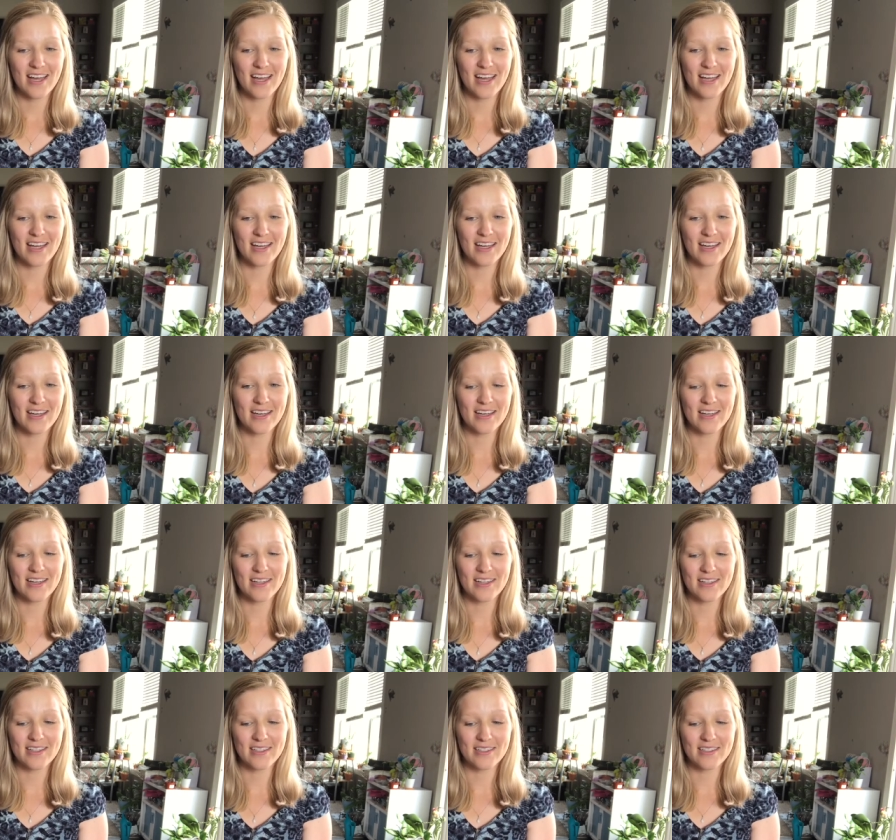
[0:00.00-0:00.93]

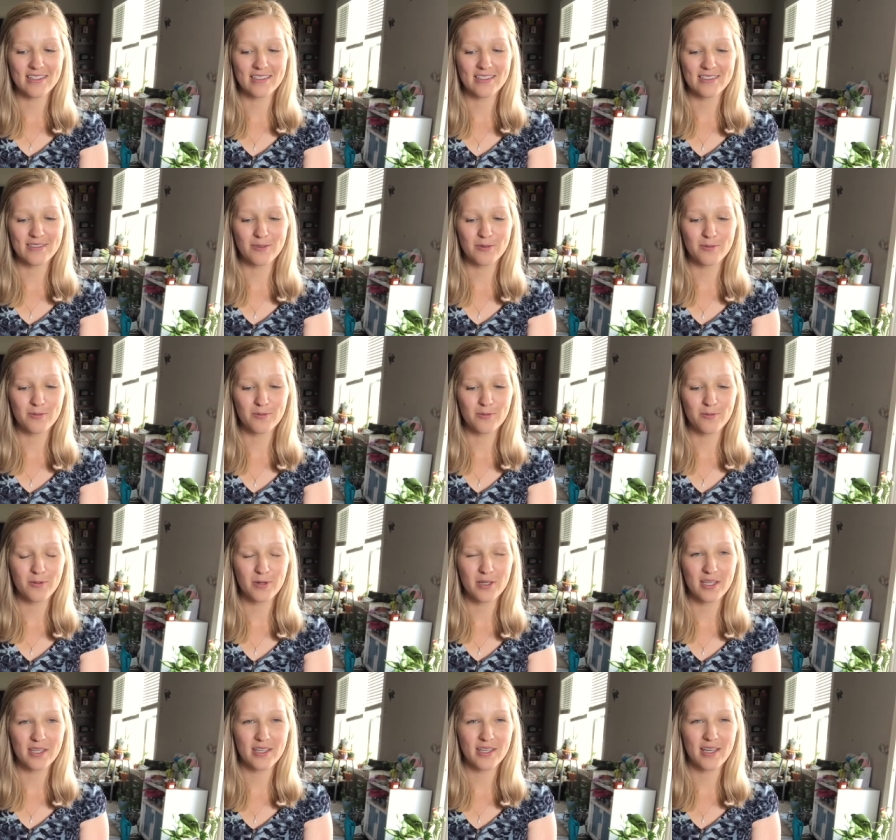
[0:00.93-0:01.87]
And
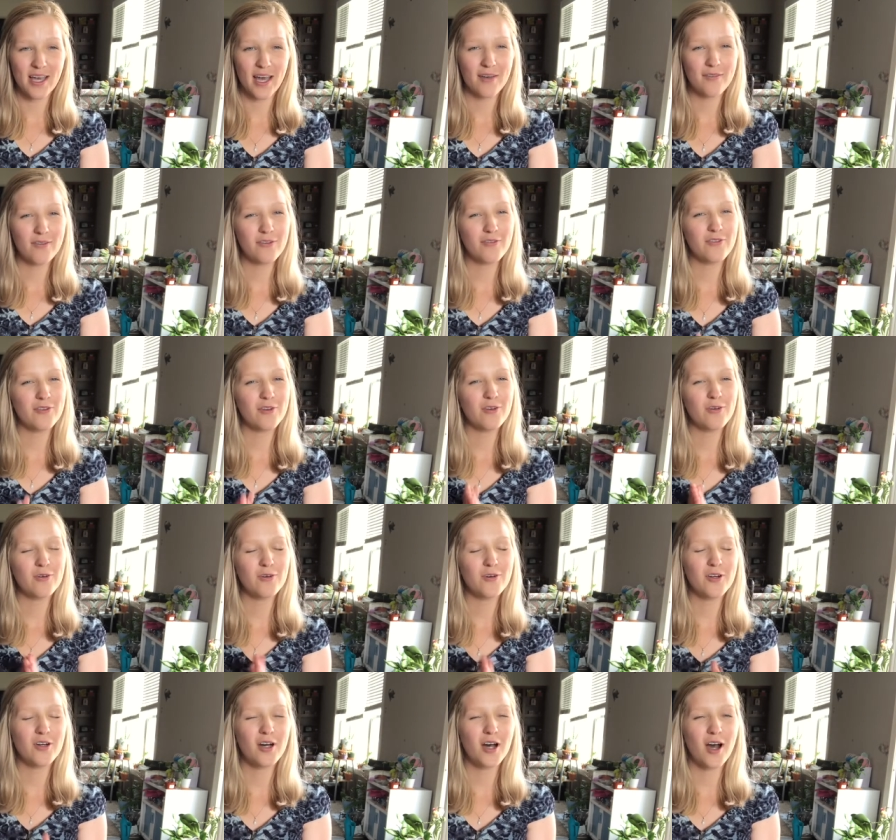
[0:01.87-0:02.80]
we have a
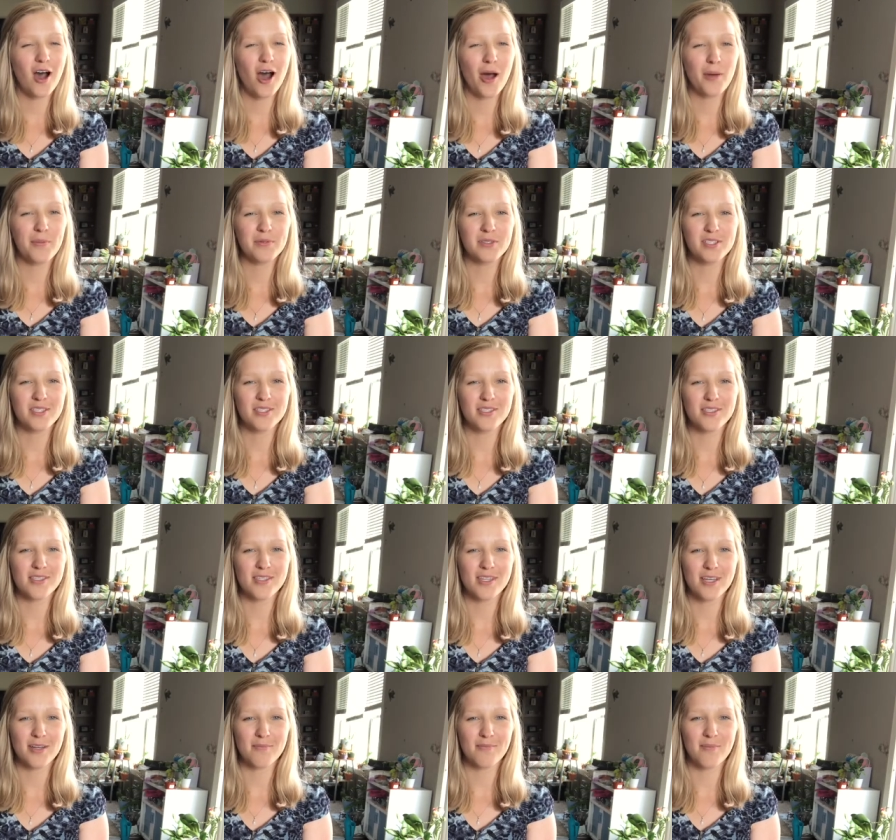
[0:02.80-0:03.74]
few
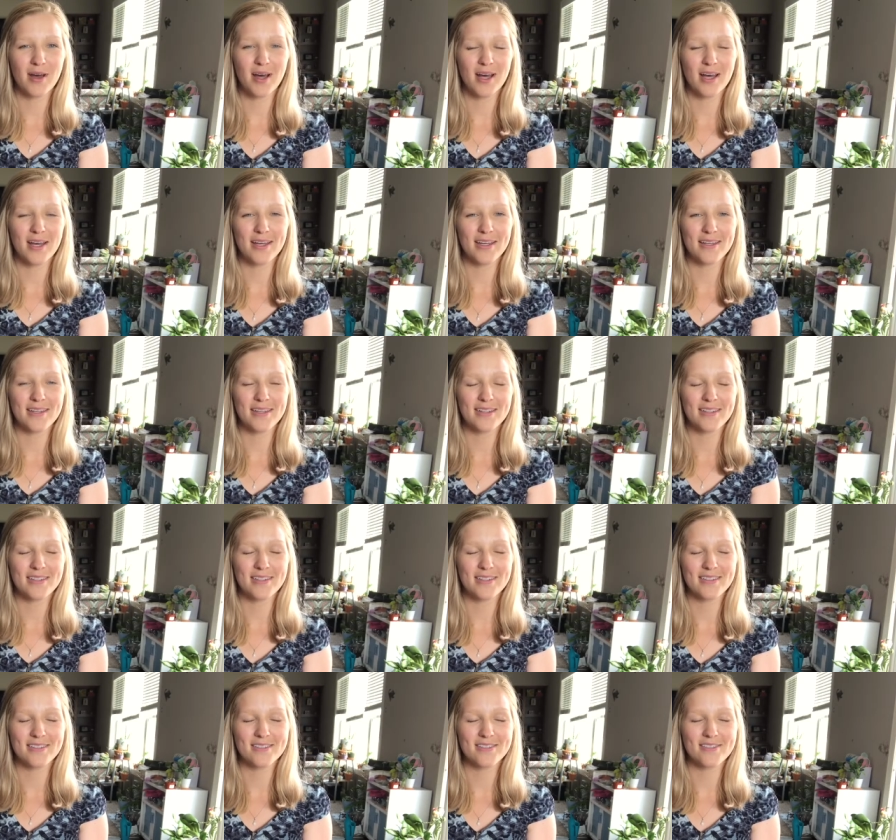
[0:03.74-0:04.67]
options in
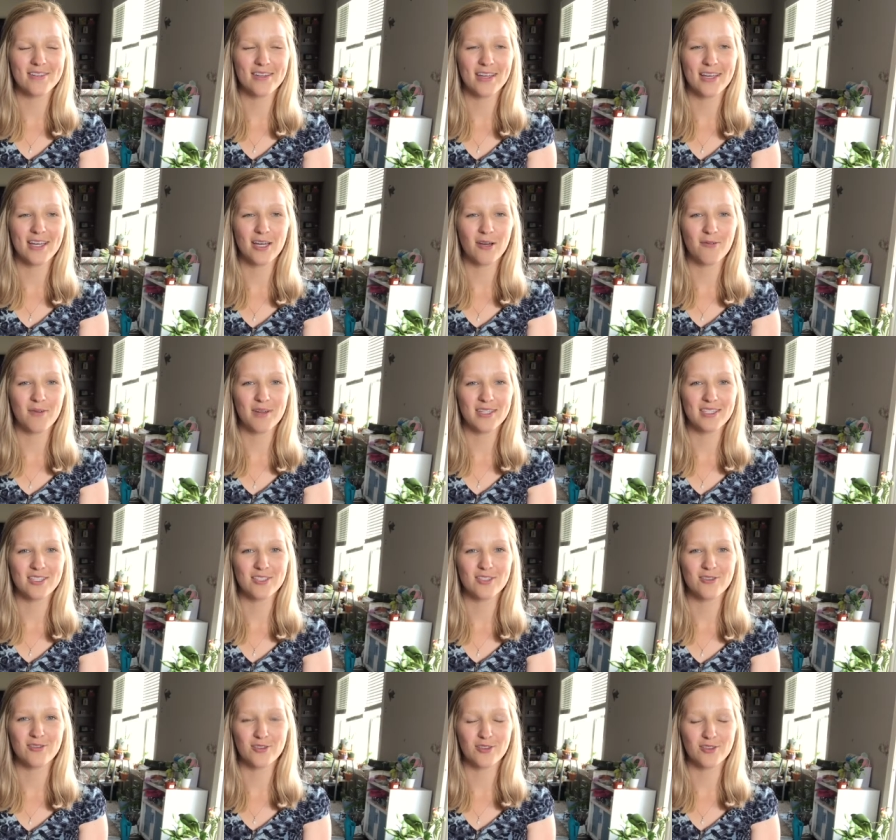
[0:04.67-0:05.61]
mind so I can't wait
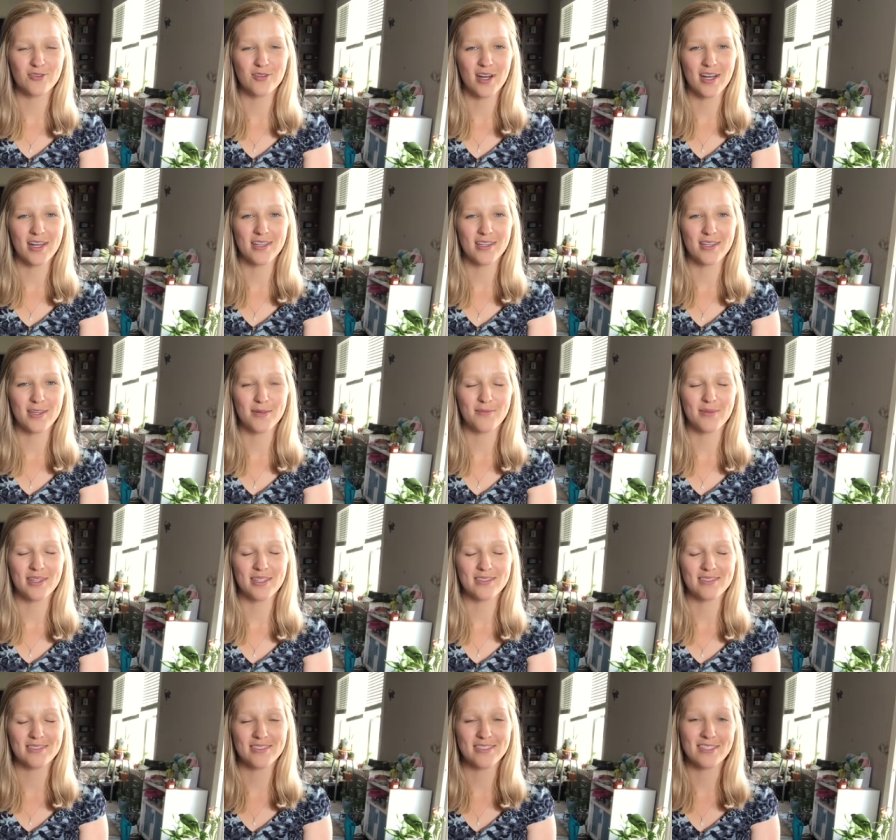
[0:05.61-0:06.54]
to try them
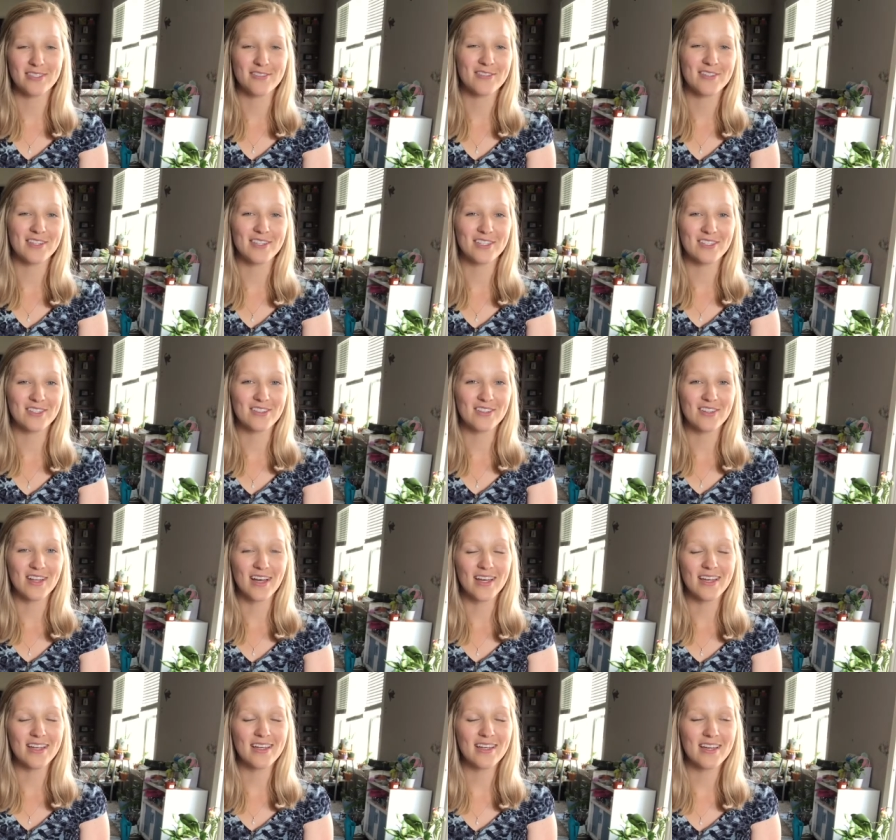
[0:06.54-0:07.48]
and see what they're
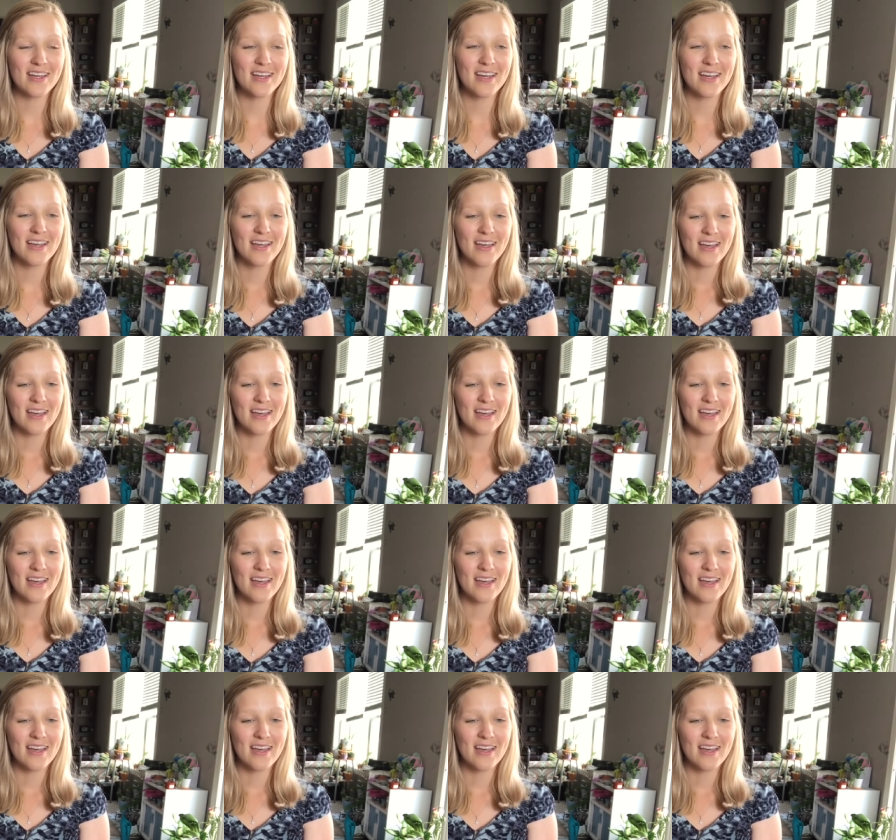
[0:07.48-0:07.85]
like.